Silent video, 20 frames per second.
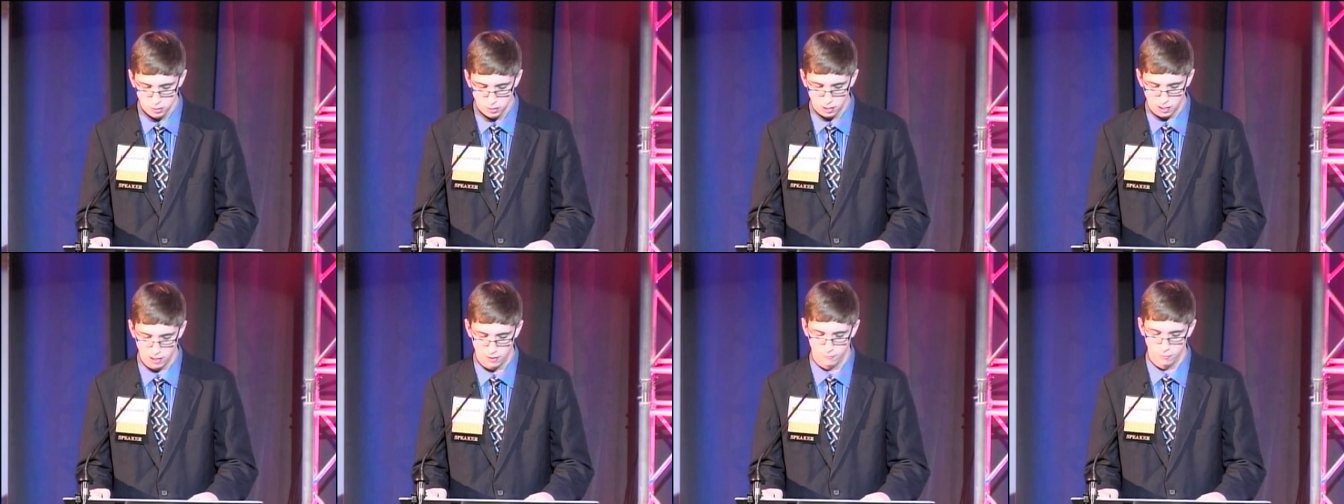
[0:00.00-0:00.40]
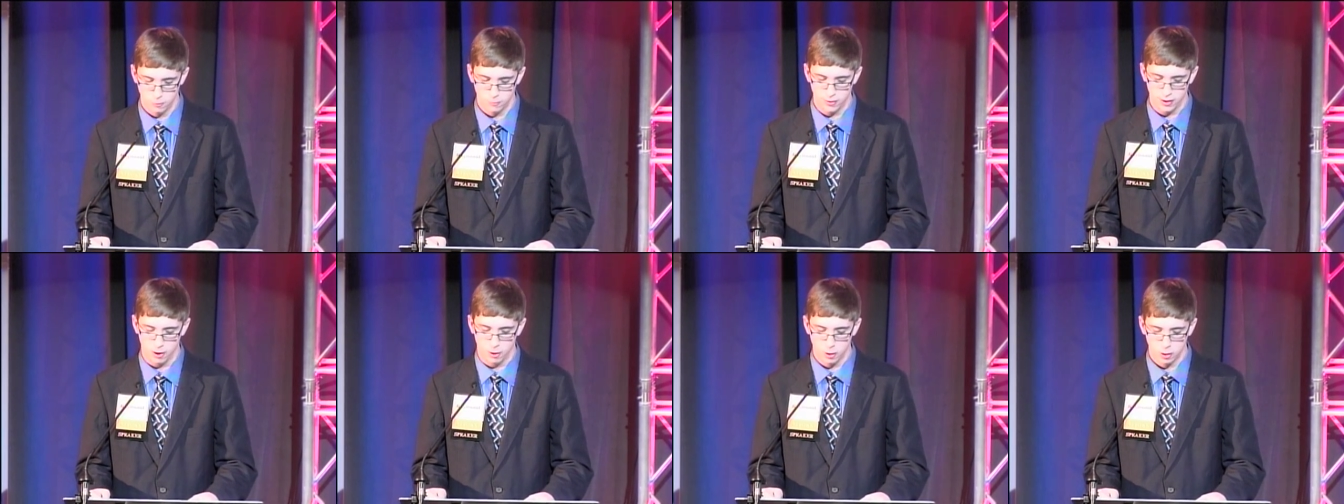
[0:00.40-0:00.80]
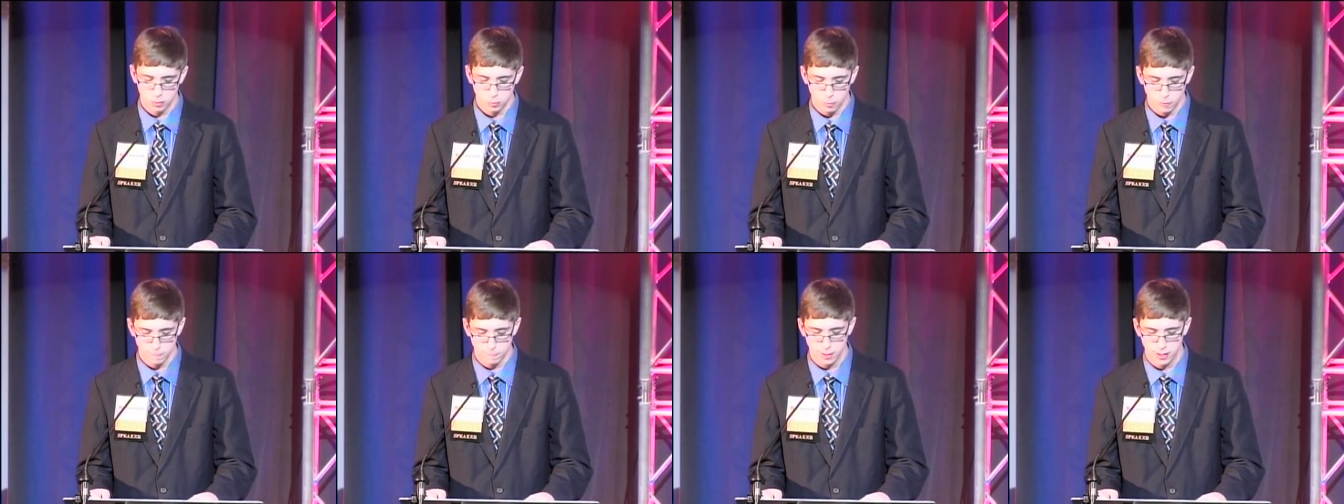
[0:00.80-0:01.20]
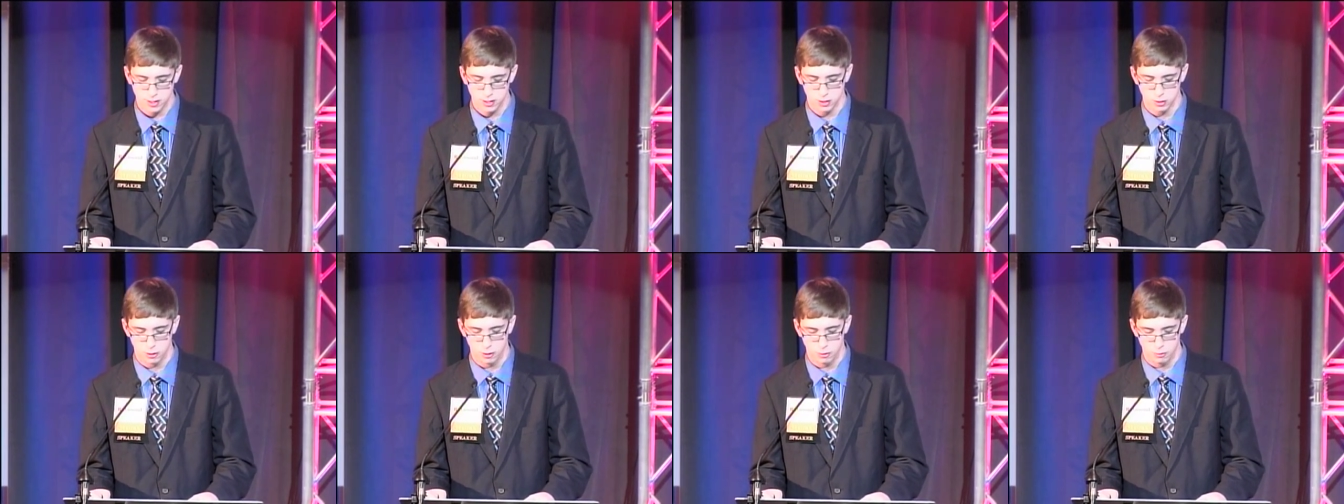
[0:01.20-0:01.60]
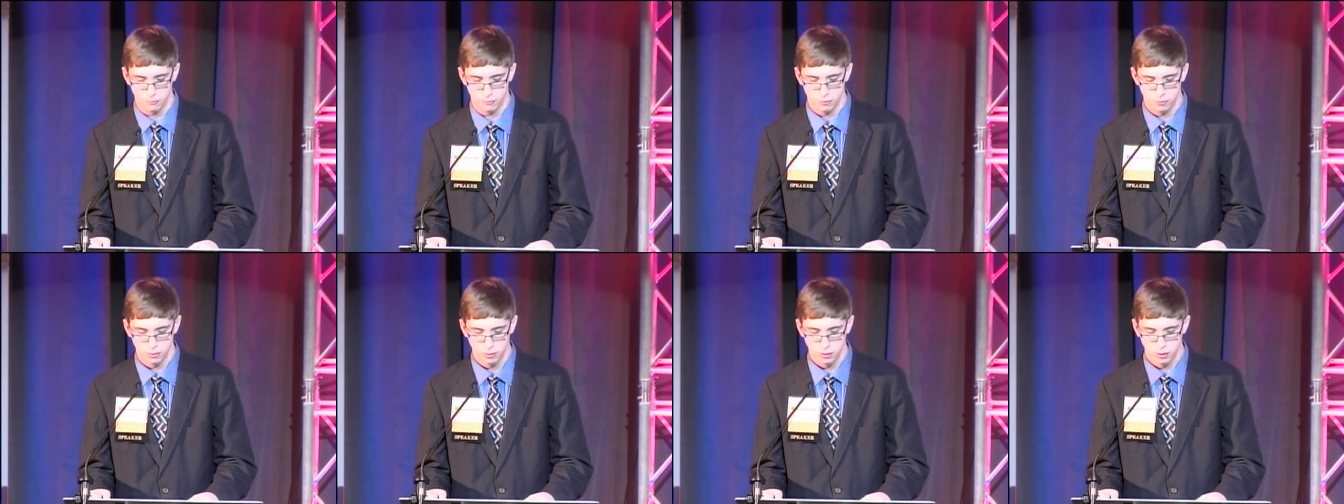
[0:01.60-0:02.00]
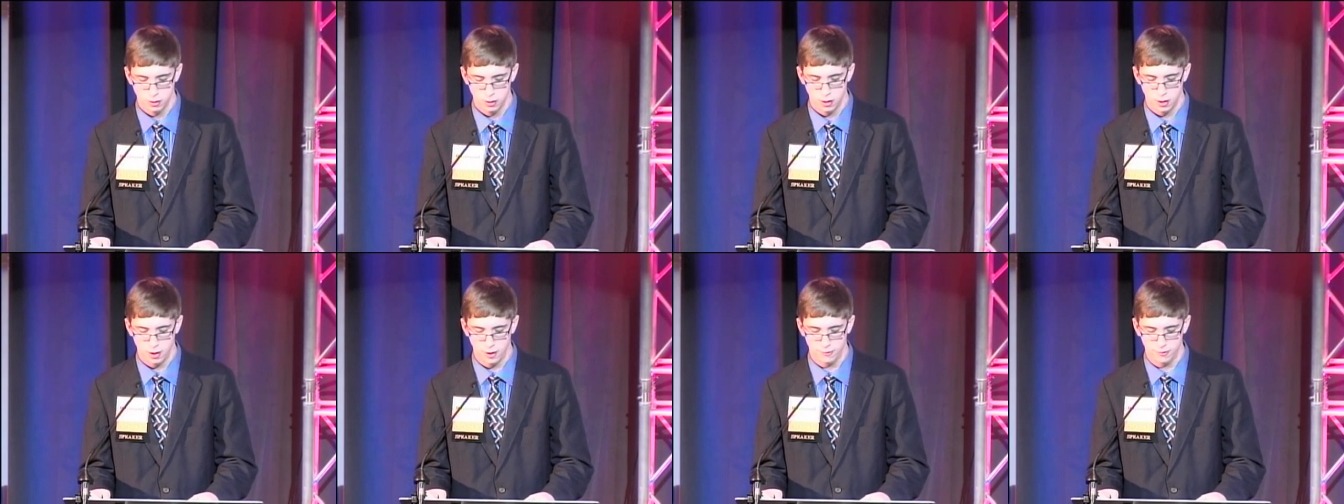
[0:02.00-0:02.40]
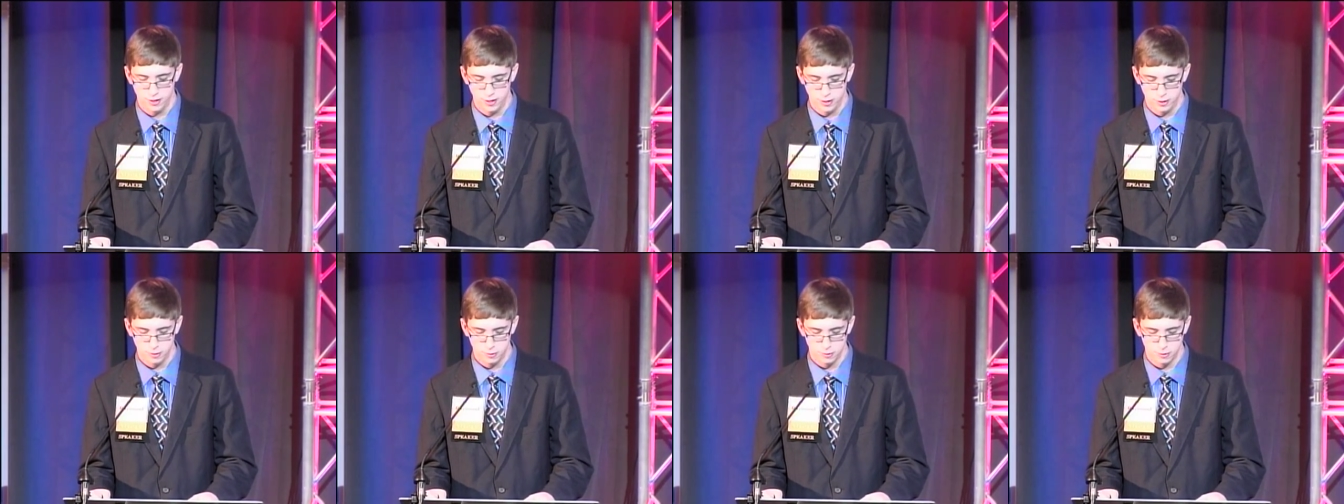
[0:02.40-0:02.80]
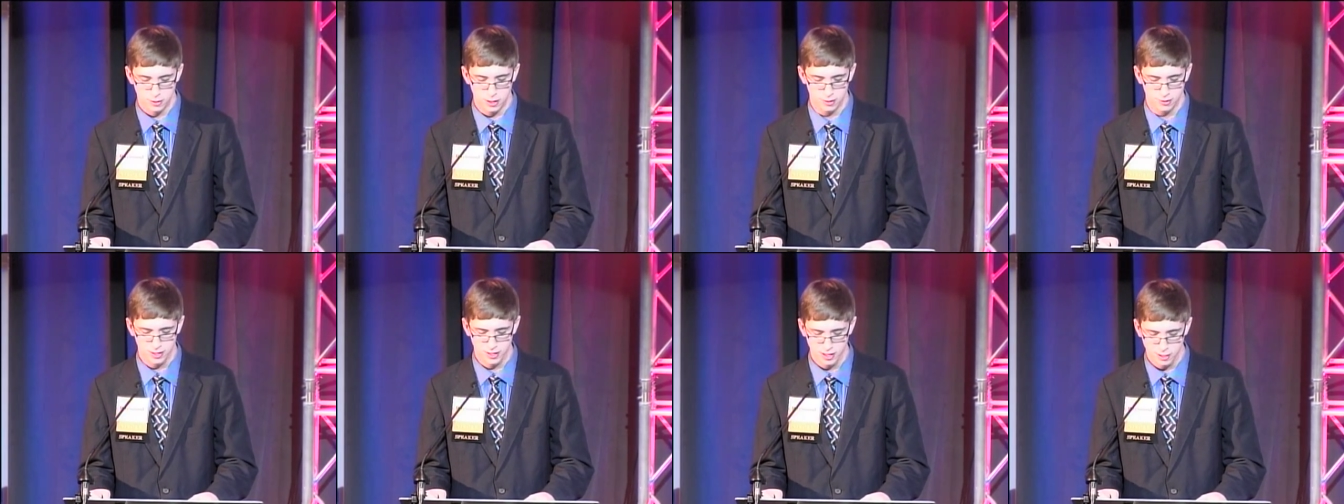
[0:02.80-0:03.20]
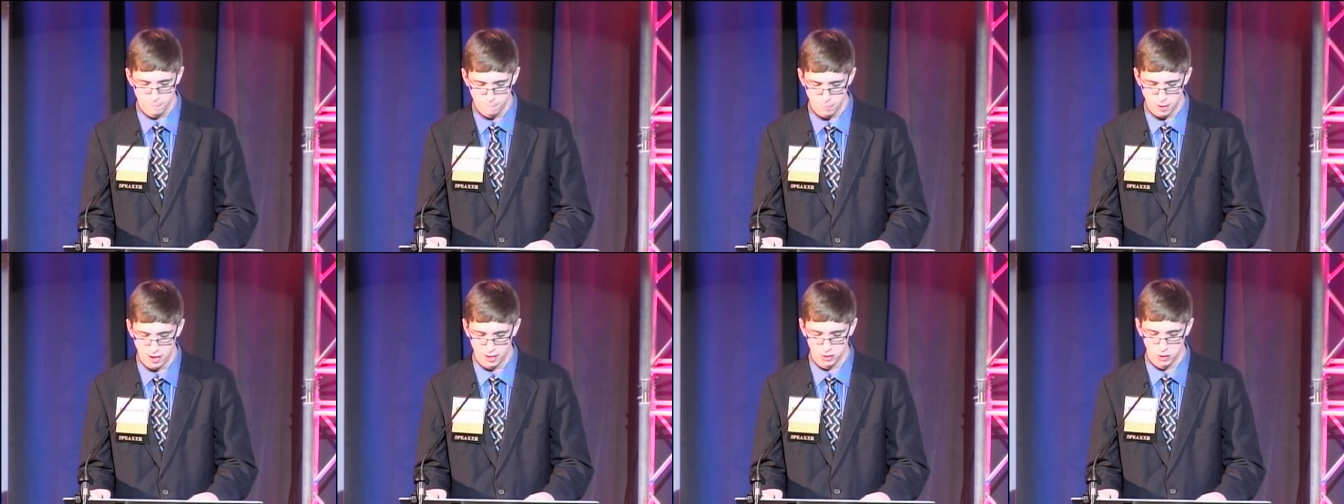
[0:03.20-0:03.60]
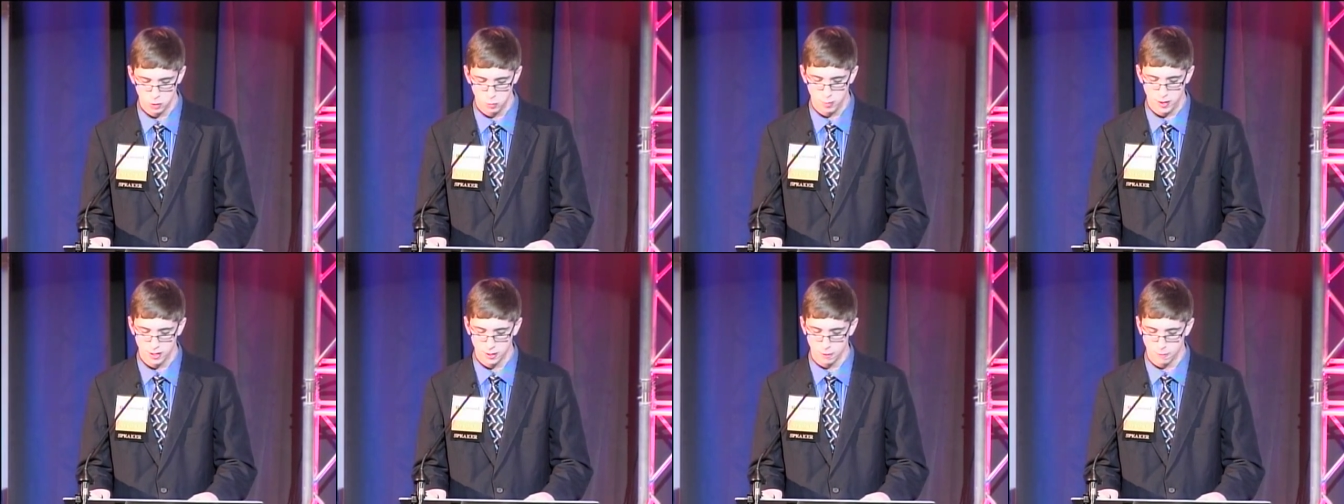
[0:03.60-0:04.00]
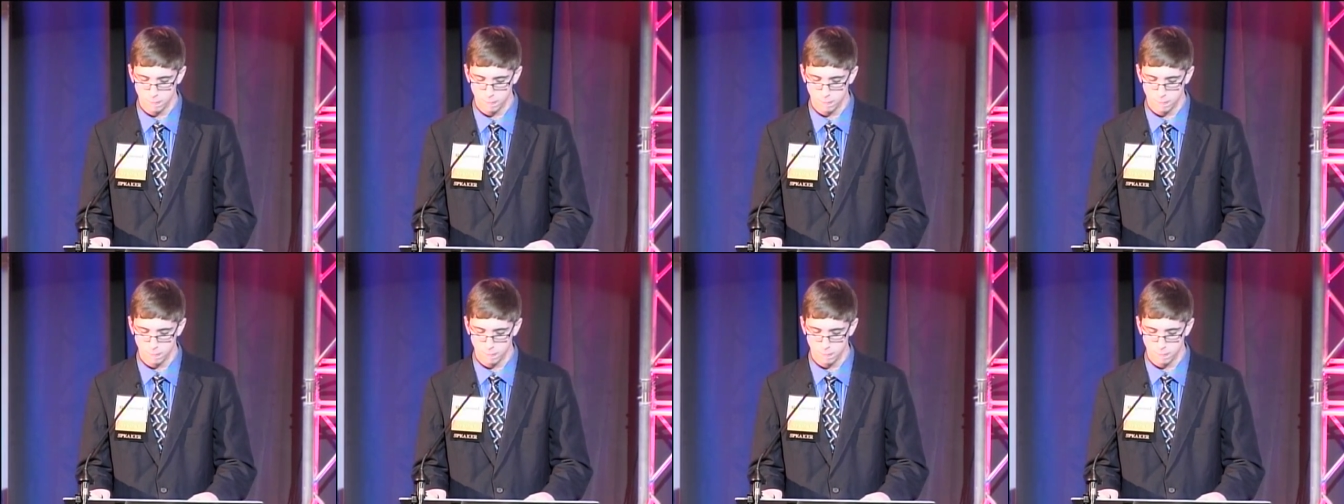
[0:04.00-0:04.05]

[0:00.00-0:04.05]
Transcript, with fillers: I have learned that hard work pays off, and that the impact you make on